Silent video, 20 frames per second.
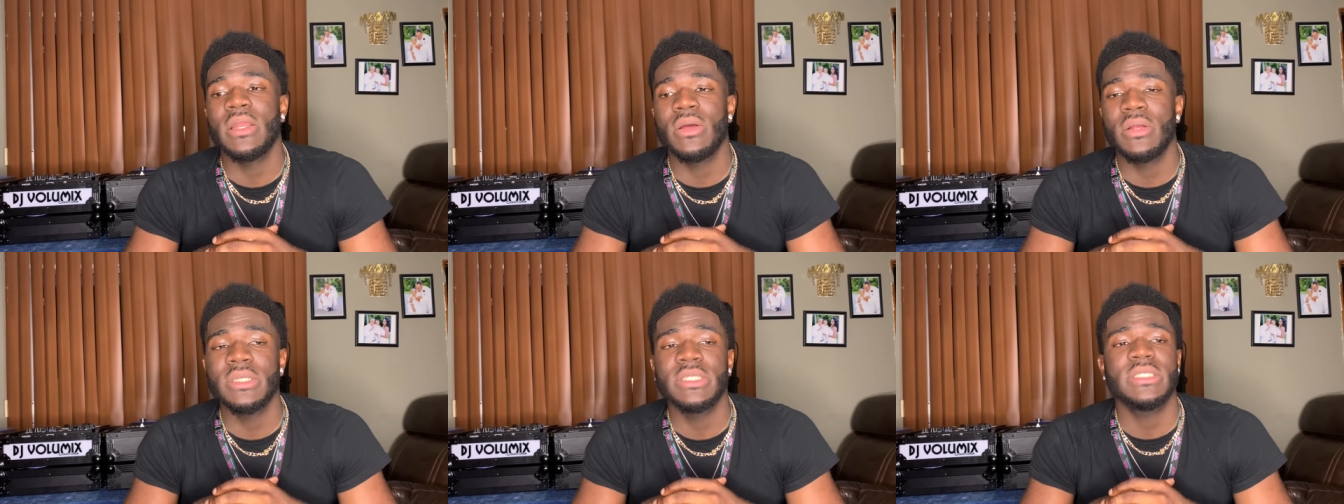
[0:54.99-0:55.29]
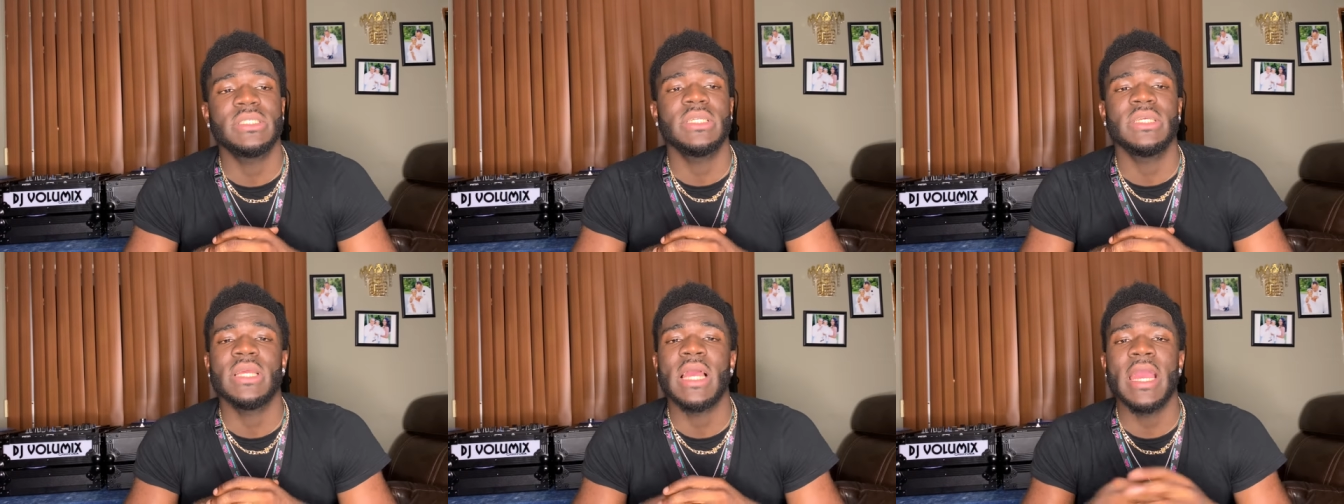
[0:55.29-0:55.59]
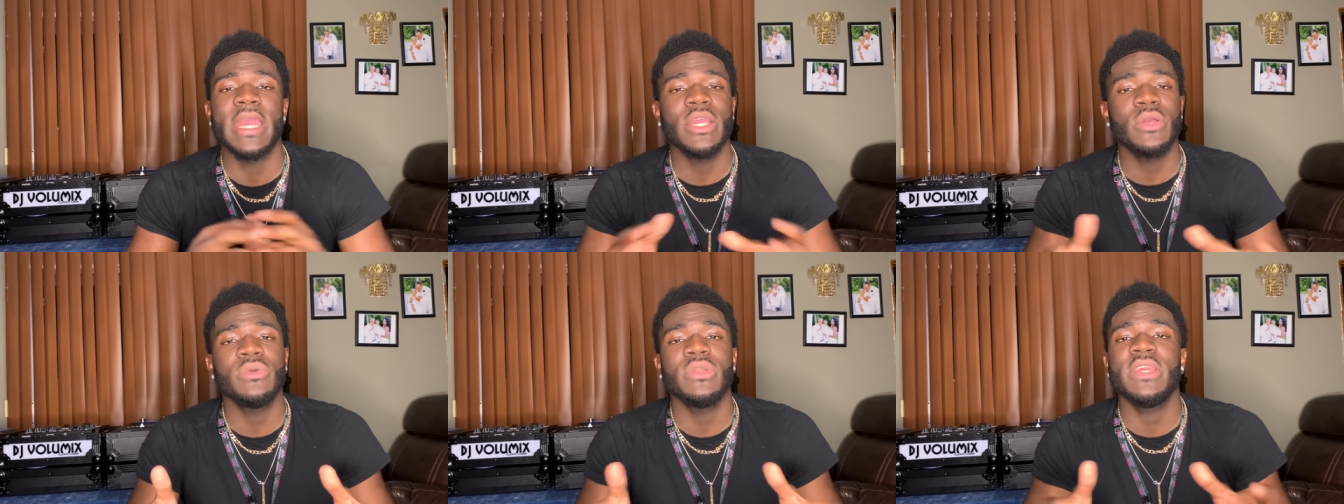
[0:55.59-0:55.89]
Honestly, I
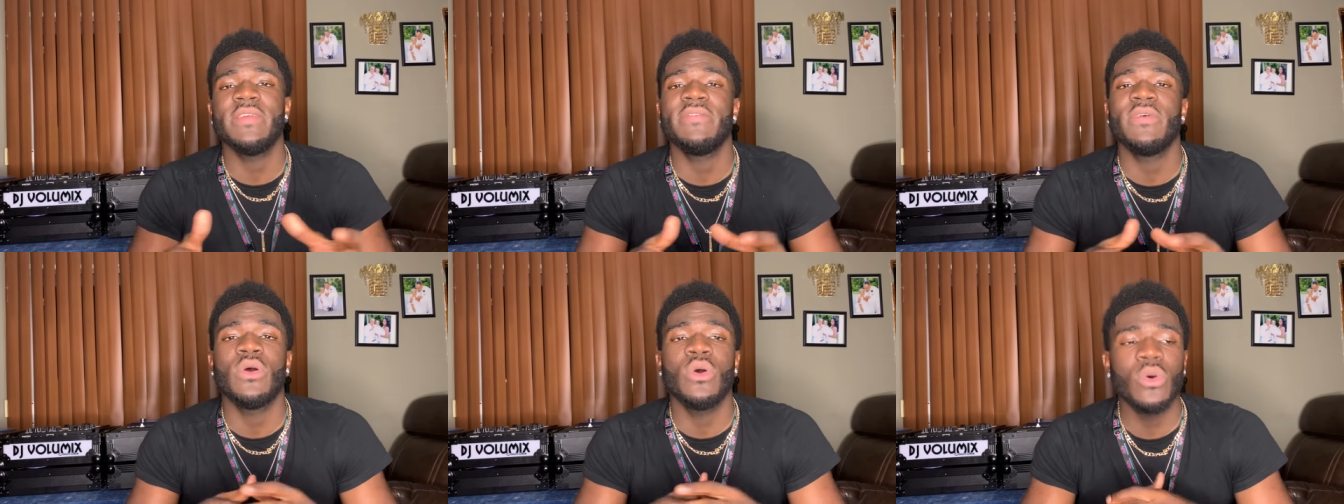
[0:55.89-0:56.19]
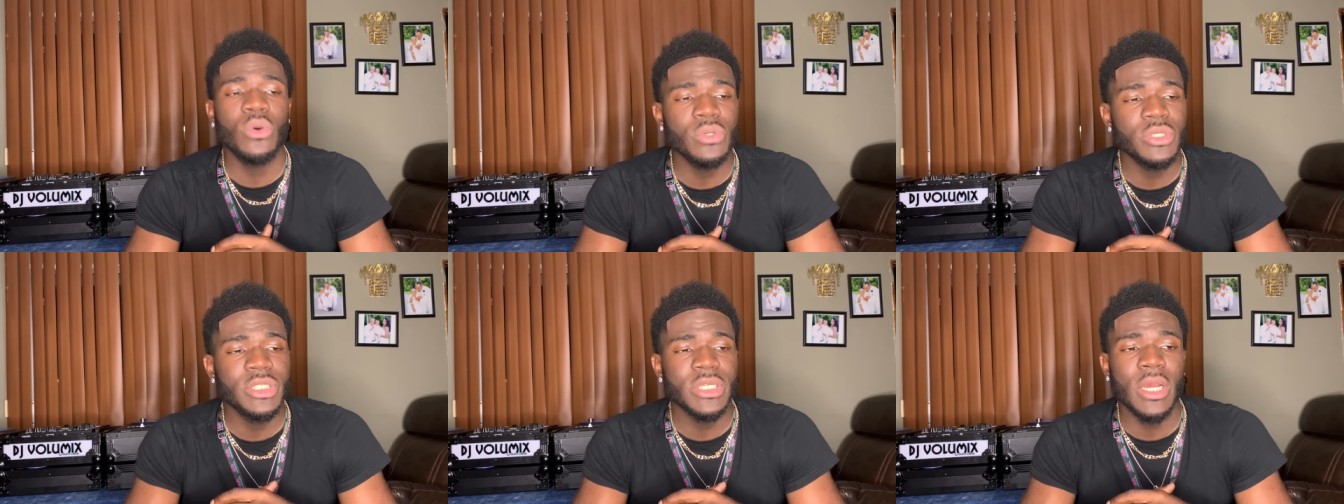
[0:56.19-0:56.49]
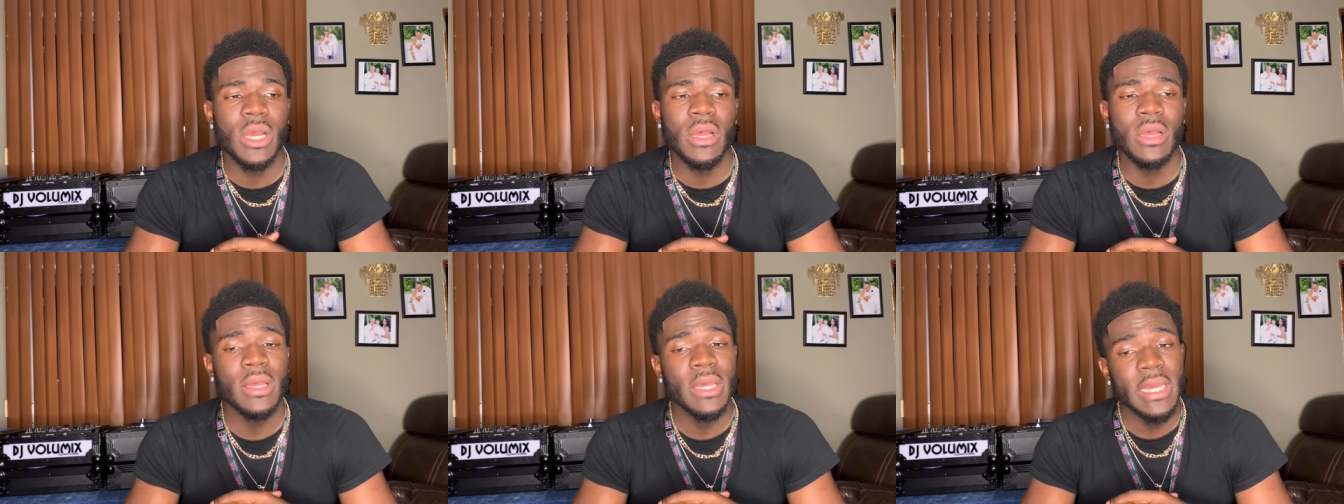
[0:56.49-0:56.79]
ain't gonna even hold
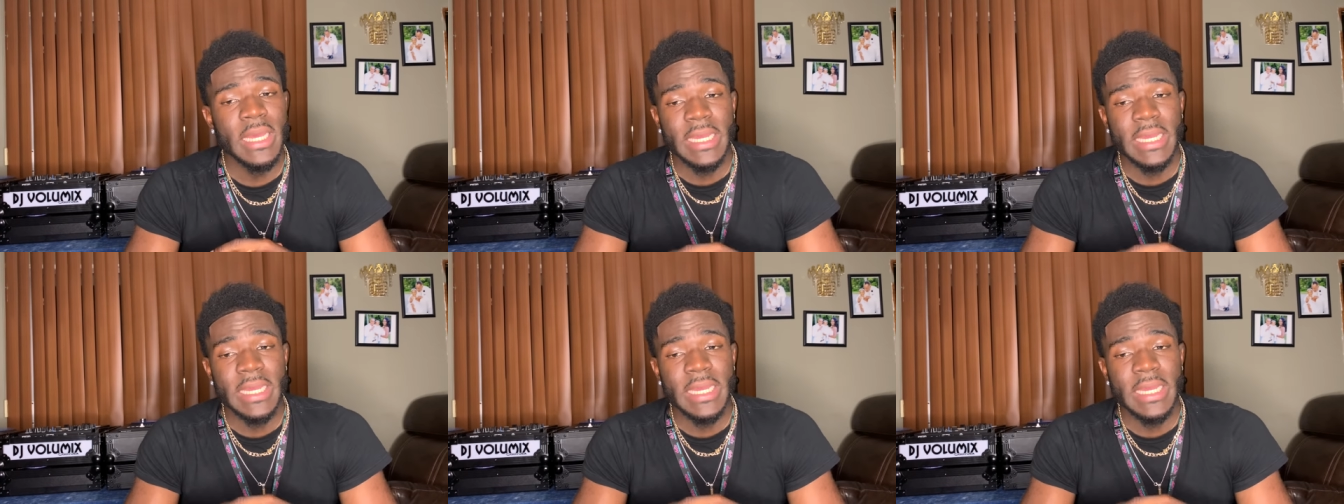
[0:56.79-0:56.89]
y'all.